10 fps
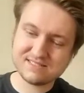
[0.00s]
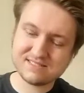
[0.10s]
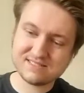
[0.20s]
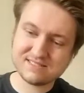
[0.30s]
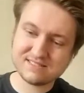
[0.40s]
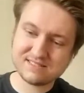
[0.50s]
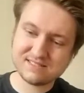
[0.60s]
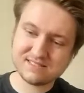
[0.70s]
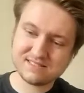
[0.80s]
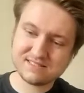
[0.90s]

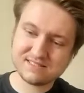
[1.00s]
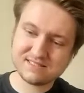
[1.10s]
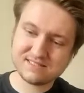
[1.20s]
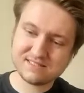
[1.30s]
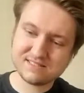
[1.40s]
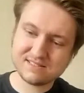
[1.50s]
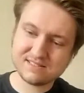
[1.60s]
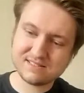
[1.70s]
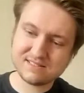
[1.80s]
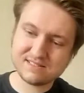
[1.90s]

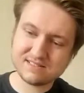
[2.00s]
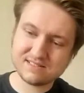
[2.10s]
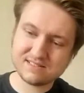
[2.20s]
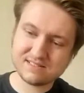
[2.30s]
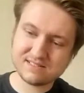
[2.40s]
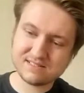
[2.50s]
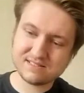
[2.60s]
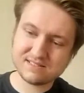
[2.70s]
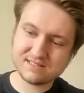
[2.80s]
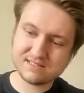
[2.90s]

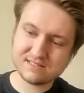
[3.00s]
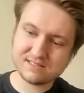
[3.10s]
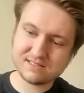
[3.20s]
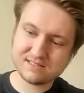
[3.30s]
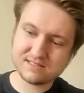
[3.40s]
This person isn't speaking.